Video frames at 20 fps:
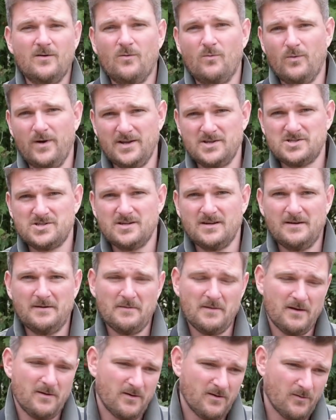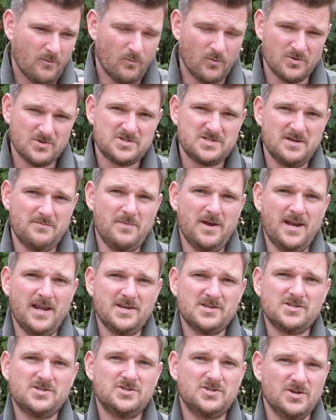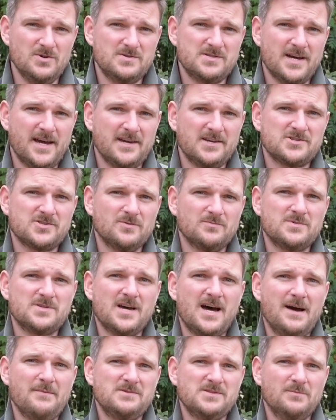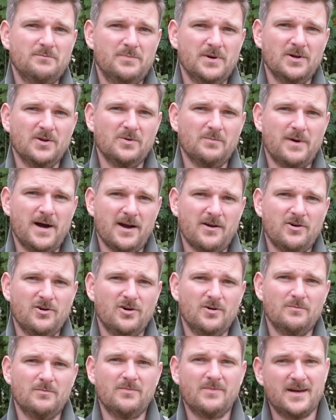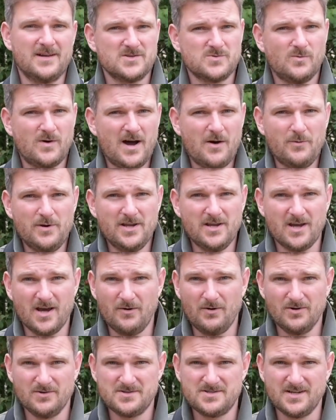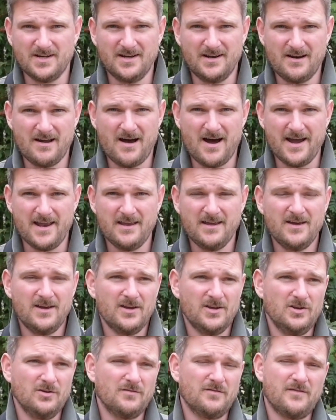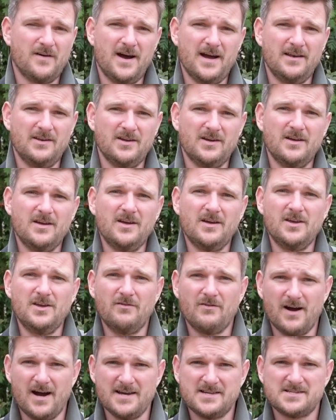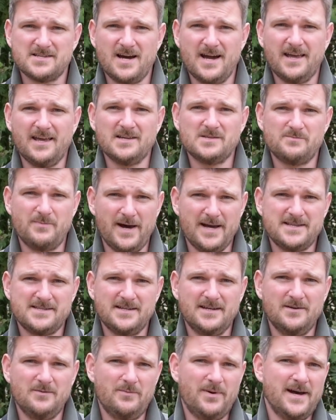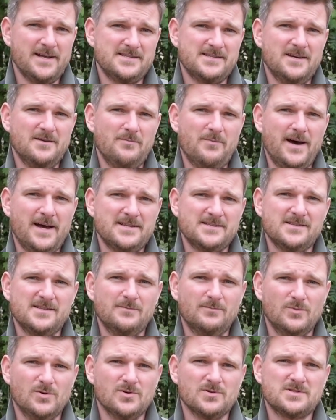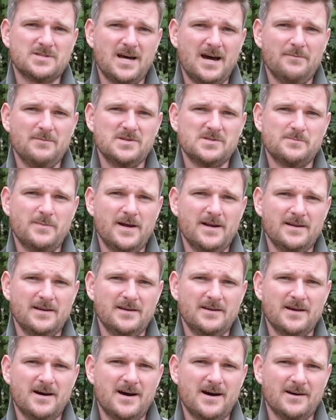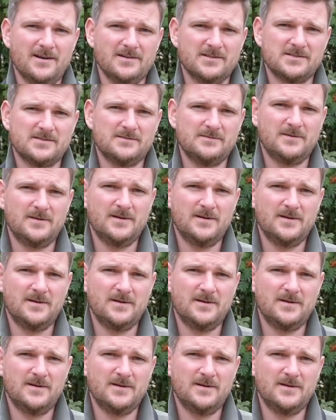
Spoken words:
which once diminished do take some time to build back up. That's why when you go hunting at night, you'll find that your eyesight gets better and better and better the more time you spend in darkness.